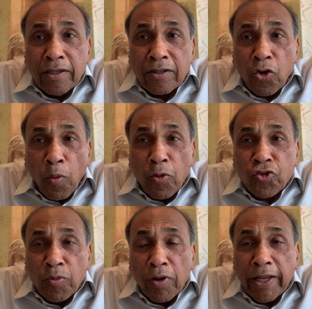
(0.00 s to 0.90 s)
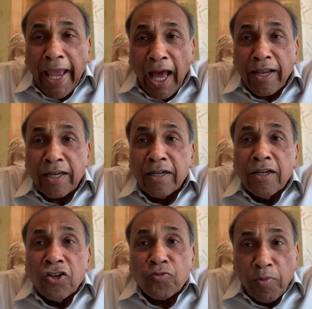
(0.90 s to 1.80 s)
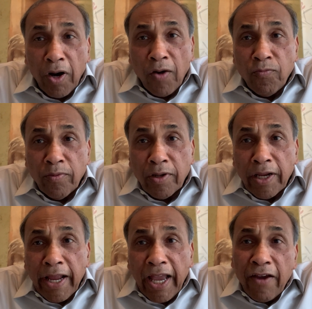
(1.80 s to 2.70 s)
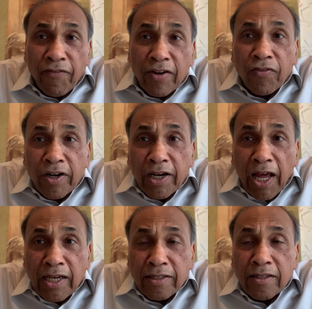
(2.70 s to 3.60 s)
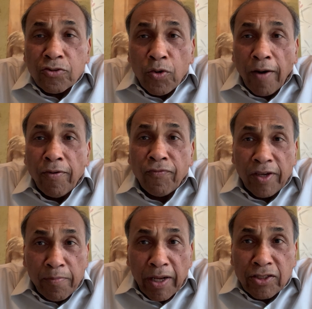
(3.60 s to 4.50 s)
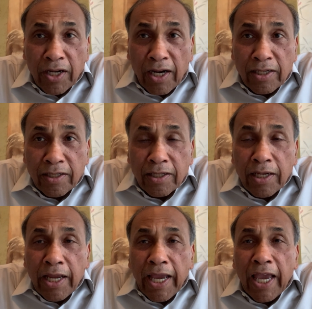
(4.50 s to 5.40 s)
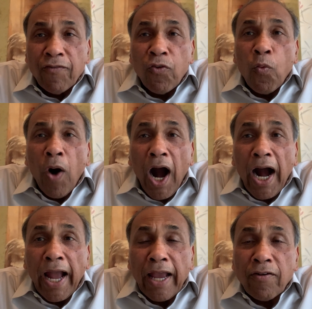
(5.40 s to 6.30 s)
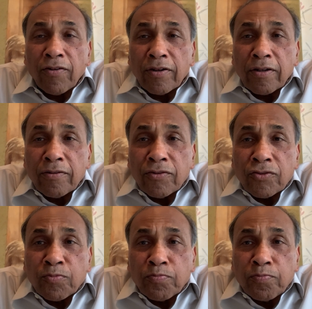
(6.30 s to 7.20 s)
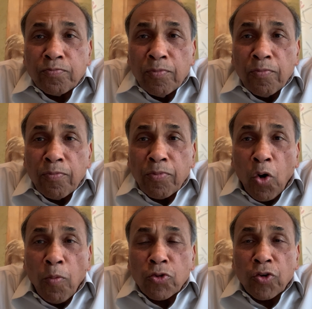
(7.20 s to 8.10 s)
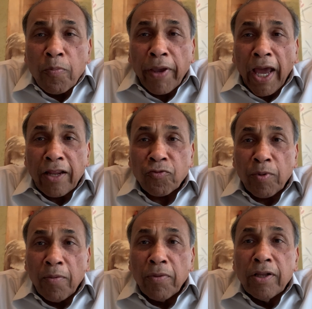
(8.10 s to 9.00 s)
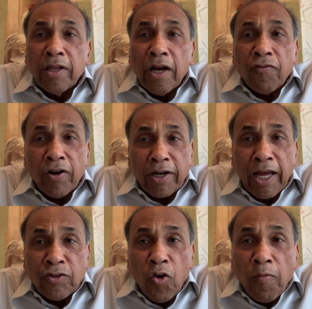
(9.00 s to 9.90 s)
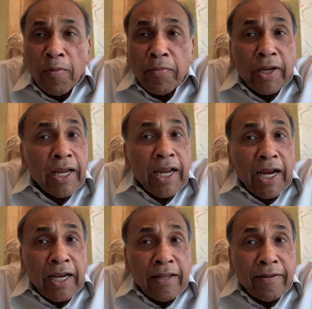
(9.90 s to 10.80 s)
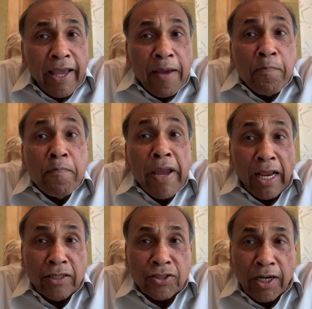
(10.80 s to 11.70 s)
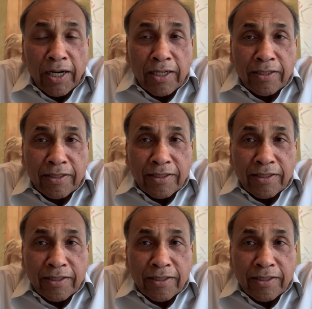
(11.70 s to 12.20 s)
chromosomal carrying sperm, if it fertilizes, you have a female child. If Y chromosome carrying sperm fertilizes ovum, it is a male child.